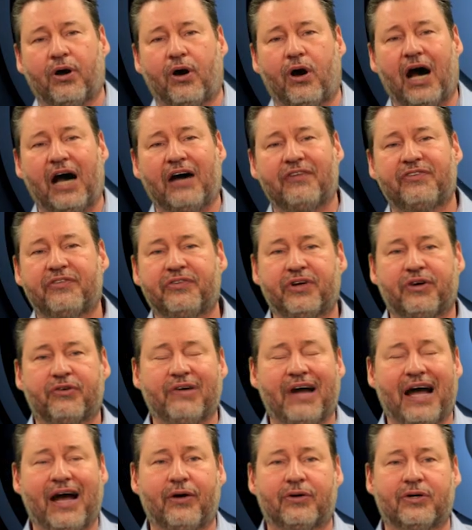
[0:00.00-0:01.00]
off of your
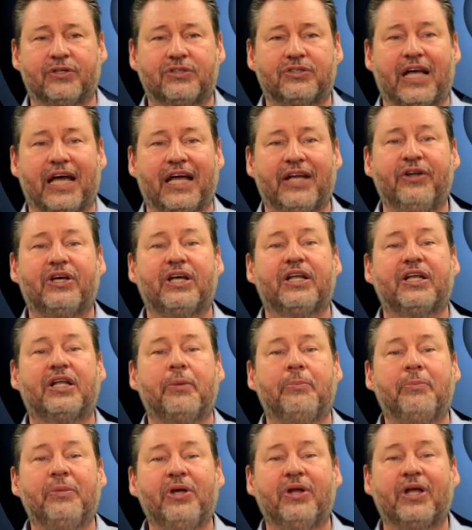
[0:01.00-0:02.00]
routers, and you can
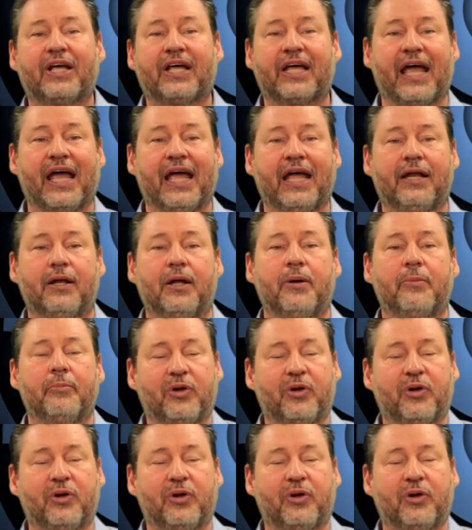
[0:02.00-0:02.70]
communicate